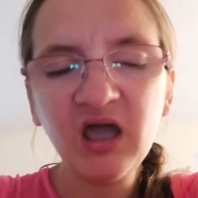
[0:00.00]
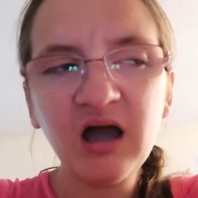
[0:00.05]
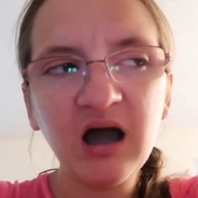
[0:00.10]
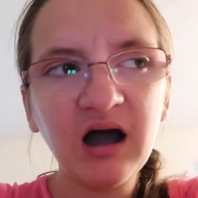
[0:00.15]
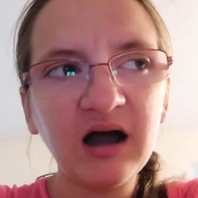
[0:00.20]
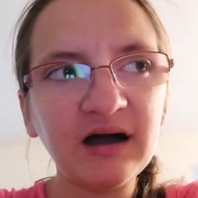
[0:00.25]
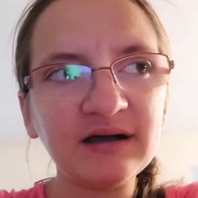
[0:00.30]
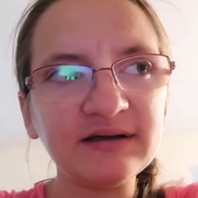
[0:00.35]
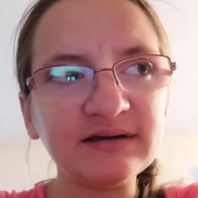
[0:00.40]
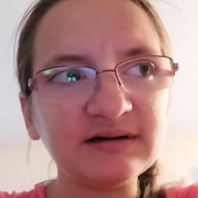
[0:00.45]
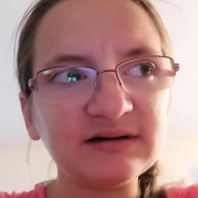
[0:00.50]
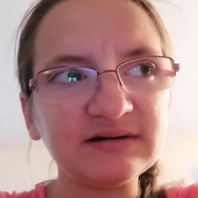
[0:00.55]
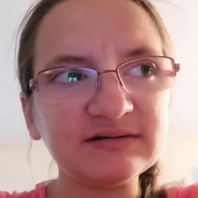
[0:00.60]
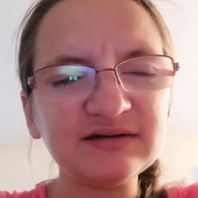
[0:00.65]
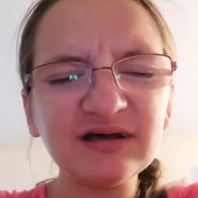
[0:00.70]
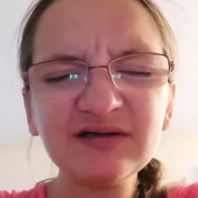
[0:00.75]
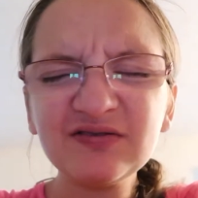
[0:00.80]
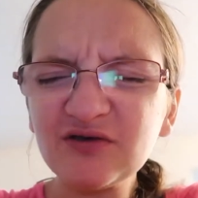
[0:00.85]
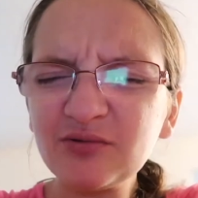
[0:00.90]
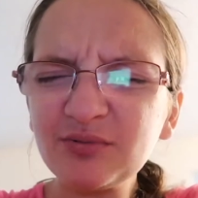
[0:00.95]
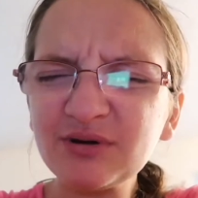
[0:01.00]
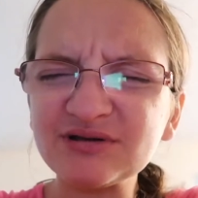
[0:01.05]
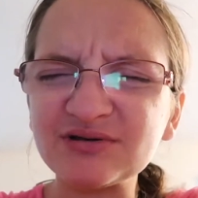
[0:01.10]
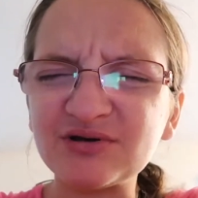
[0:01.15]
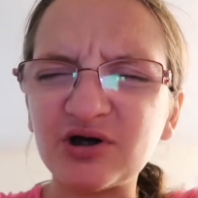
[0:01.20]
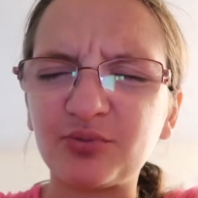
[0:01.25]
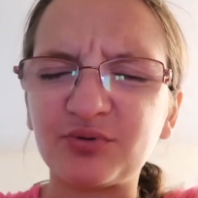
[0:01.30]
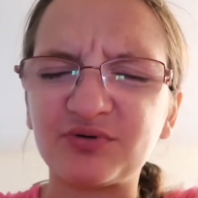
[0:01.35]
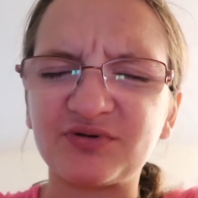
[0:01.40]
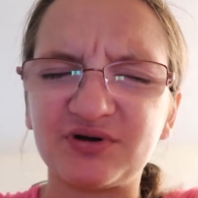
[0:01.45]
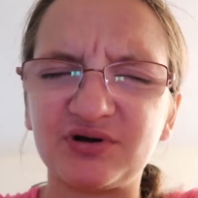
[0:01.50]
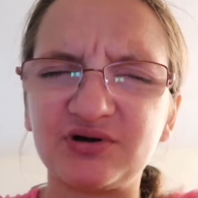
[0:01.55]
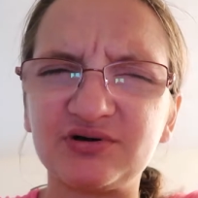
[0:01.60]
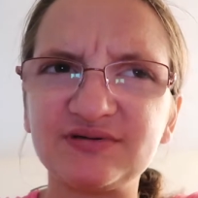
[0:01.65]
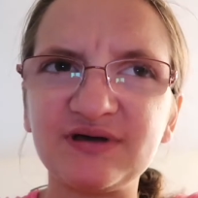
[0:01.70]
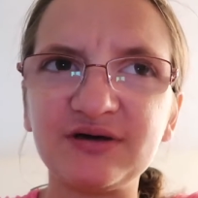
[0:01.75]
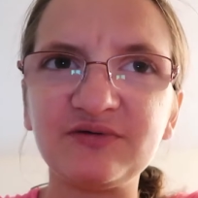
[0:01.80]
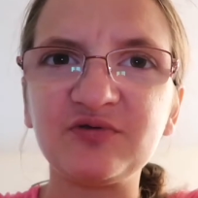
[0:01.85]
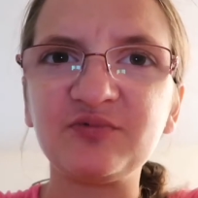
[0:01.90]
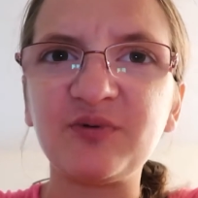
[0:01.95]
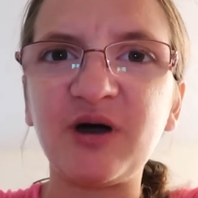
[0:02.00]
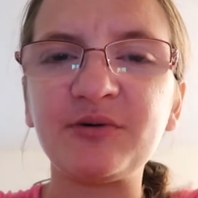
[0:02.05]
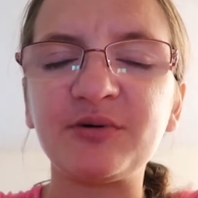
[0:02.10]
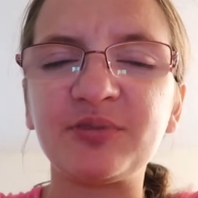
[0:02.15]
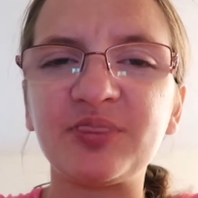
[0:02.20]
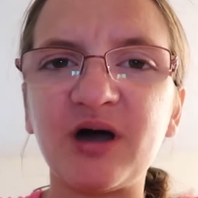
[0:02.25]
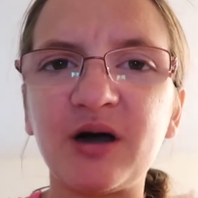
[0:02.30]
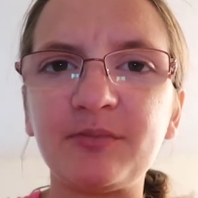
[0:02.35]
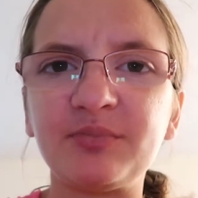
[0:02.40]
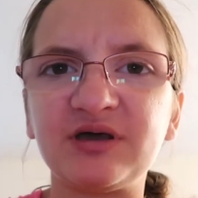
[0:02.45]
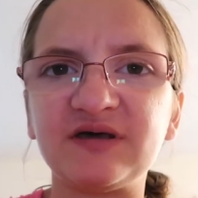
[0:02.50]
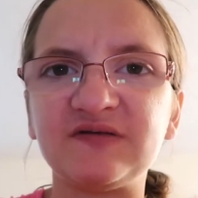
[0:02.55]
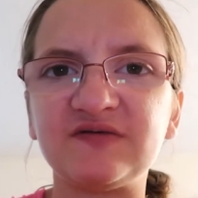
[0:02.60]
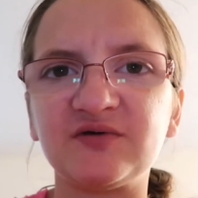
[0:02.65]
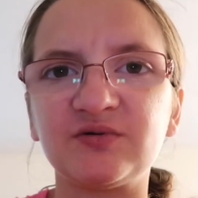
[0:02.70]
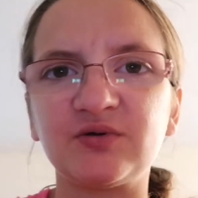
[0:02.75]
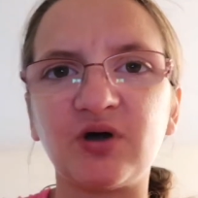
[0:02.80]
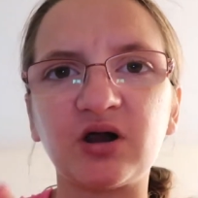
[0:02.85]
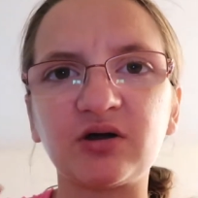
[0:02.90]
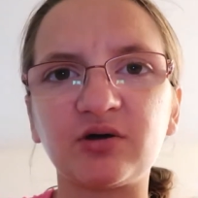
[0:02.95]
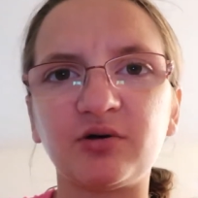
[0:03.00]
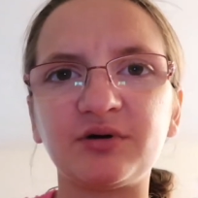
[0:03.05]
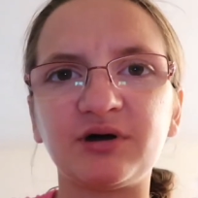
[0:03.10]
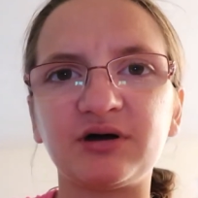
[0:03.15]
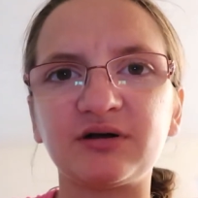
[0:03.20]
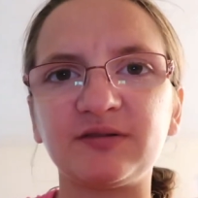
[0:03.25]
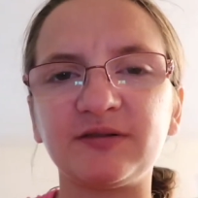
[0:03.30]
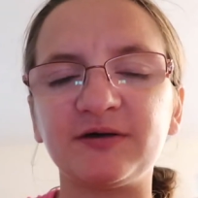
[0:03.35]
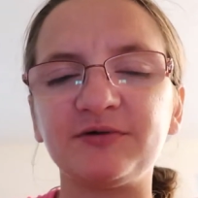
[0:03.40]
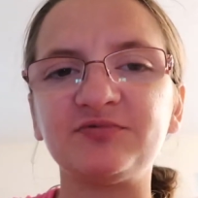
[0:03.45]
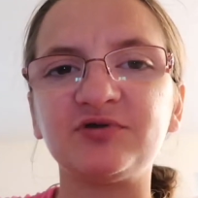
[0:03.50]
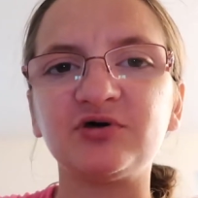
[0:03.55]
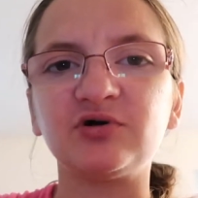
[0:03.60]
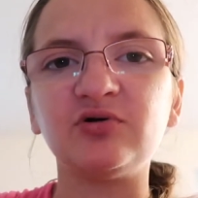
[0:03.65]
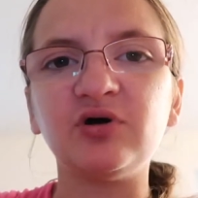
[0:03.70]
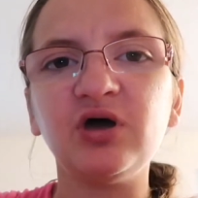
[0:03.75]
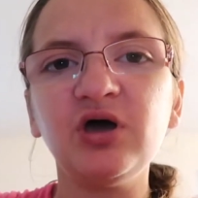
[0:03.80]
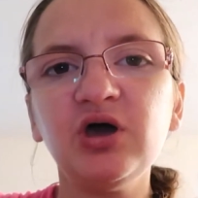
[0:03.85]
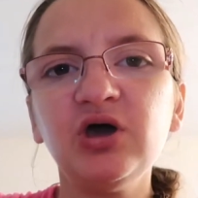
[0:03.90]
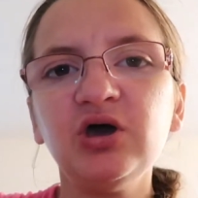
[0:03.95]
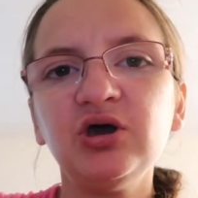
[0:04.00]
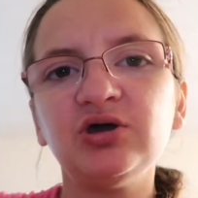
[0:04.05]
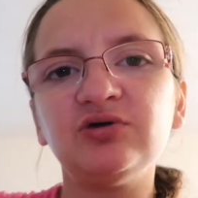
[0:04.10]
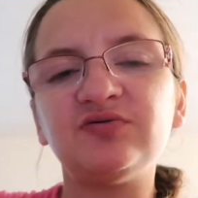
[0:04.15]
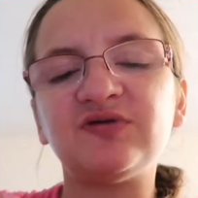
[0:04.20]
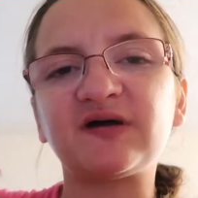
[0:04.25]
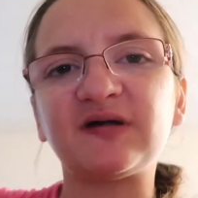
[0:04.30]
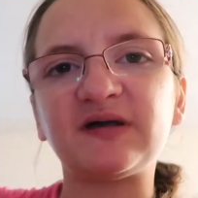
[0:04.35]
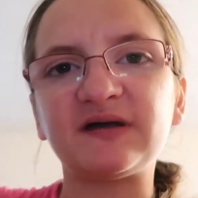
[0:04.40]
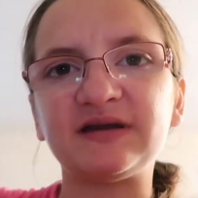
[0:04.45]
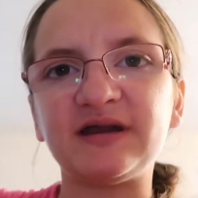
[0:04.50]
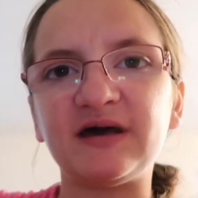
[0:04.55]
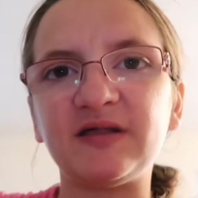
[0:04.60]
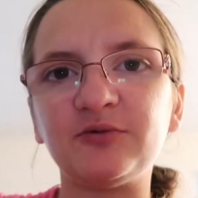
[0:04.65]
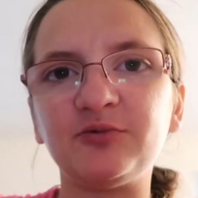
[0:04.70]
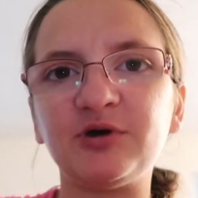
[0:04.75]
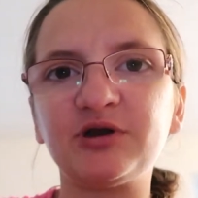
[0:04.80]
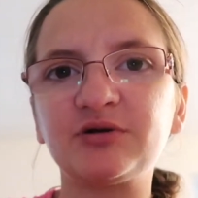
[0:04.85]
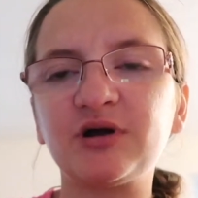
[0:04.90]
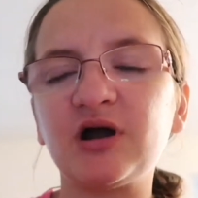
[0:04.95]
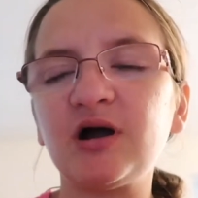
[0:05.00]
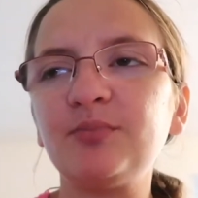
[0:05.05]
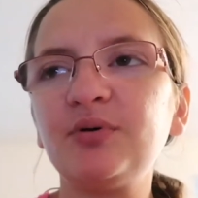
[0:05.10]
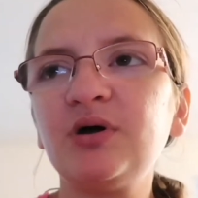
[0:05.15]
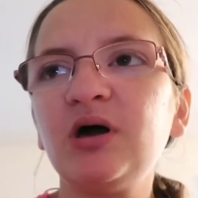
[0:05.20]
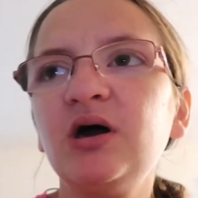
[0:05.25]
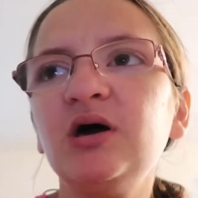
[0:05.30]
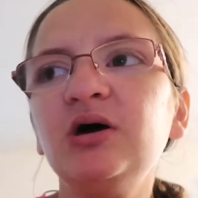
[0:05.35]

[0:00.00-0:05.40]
I uh, not so much Cobra curse. I was fine with that because you're not going on a lift hill, you take like an elevator up.